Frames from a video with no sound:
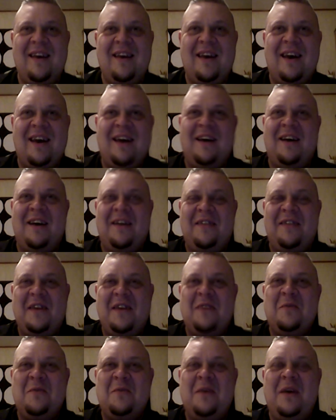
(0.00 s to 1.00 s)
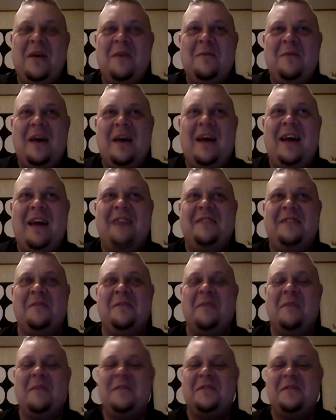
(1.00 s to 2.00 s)
Yeah, I, I, think we, we had
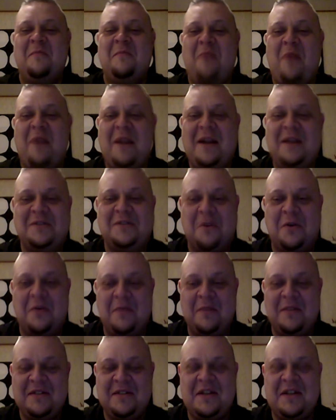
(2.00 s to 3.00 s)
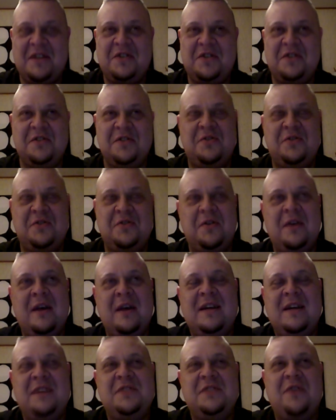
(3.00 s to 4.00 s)
some some brainstorming sessions to
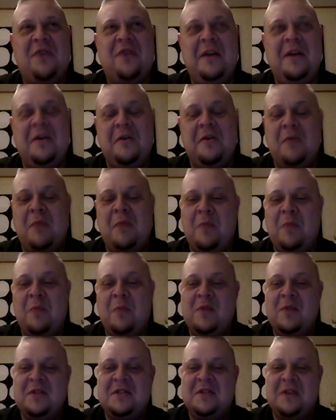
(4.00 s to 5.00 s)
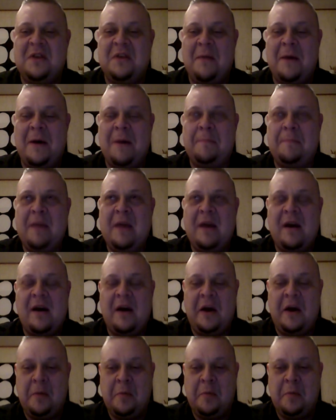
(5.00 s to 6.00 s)
try to come up with some uh,
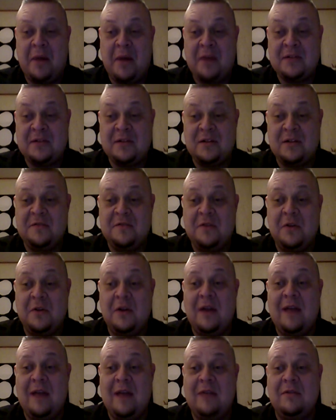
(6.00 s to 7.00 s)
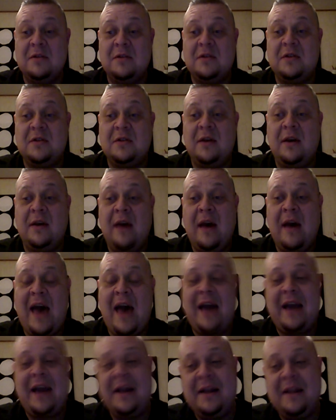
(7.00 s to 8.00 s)
kind of puzzles for the levels. Uh,
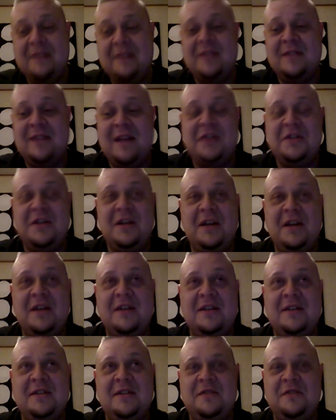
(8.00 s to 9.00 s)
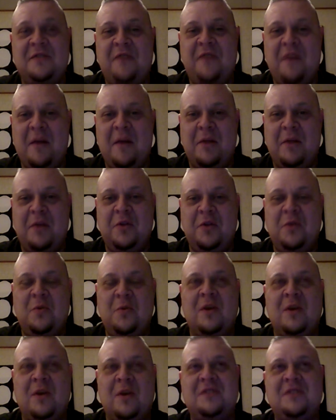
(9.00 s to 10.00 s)
hacking and slashing is, is fun, but you
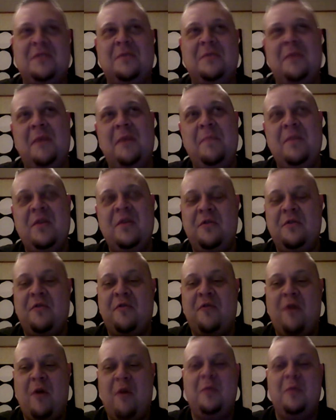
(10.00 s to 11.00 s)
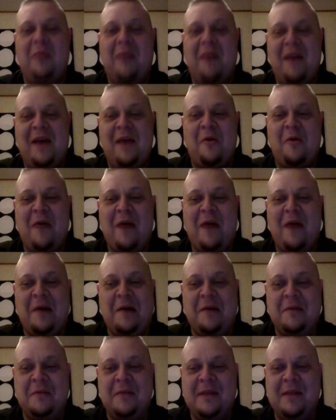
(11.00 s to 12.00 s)
want some to throw the player
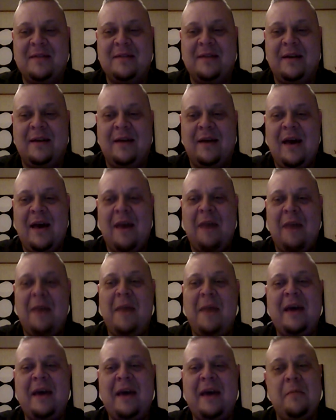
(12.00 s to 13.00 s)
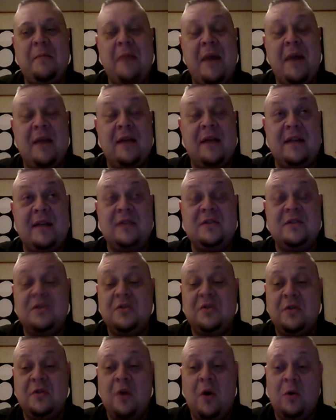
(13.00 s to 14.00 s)
around a bit and and make him pay
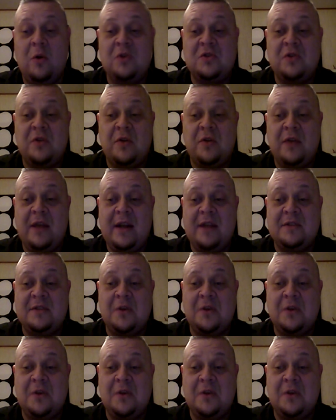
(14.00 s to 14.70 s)
attention to the whole screen.